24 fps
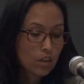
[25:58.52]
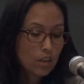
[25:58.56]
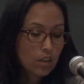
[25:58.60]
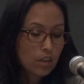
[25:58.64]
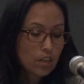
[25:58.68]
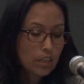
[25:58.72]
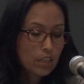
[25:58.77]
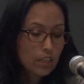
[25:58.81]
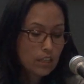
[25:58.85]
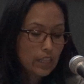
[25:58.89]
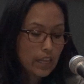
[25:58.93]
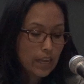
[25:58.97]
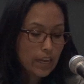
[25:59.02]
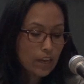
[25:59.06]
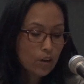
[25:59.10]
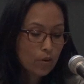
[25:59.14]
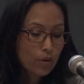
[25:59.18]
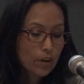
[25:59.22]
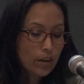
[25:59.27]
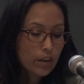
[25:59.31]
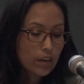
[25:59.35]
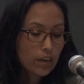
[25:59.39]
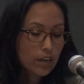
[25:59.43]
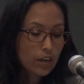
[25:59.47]
They
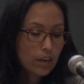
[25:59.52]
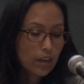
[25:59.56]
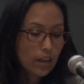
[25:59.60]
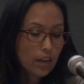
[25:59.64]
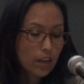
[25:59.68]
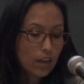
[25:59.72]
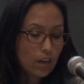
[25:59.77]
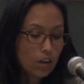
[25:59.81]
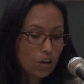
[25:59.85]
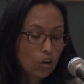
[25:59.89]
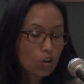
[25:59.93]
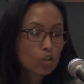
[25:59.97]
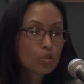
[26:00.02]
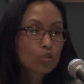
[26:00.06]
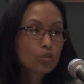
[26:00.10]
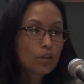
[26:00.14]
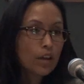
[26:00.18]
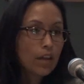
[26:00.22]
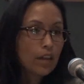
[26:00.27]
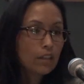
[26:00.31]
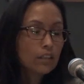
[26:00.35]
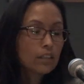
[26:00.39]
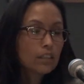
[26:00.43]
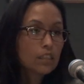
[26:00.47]
created a cultural
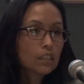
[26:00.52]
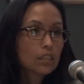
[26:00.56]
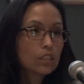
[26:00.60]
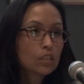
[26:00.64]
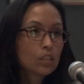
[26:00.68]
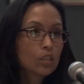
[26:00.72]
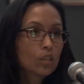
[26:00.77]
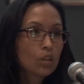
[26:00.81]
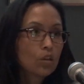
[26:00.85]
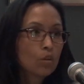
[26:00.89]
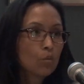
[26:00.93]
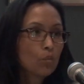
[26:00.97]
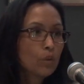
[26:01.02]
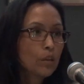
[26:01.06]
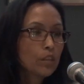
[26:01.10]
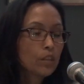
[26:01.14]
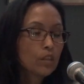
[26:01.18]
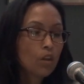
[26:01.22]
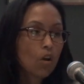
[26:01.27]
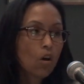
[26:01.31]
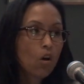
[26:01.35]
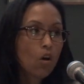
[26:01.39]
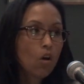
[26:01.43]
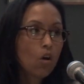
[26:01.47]
atlas with
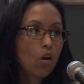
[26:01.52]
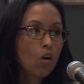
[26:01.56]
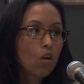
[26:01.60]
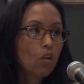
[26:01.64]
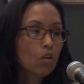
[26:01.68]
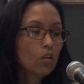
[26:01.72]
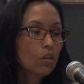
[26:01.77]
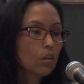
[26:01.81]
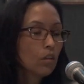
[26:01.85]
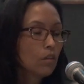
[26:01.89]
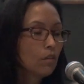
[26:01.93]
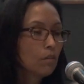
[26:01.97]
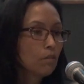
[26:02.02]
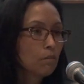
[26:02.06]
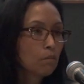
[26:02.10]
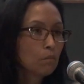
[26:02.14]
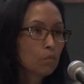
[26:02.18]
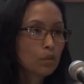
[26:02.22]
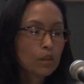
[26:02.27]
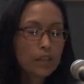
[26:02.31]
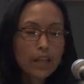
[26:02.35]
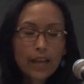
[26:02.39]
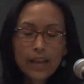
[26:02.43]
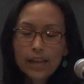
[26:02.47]
all
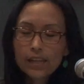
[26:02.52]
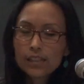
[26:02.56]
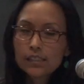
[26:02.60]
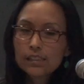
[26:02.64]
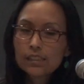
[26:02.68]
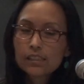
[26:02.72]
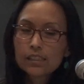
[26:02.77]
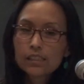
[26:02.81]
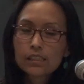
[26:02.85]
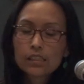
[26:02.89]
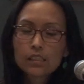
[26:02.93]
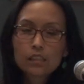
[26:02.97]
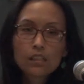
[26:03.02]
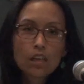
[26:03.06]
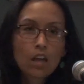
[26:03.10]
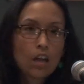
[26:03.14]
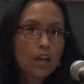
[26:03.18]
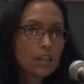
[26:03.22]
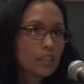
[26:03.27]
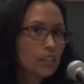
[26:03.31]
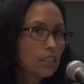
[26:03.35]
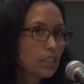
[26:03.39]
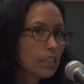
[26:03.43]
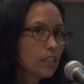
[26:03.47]
plants,
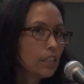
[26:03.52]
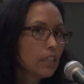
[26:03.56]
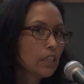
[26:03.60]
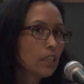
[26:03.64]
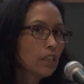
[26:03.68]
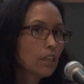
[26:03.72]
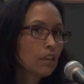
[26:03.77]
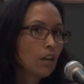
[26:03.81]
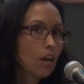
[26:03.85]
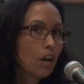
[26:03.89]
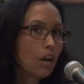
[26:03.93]
hunting,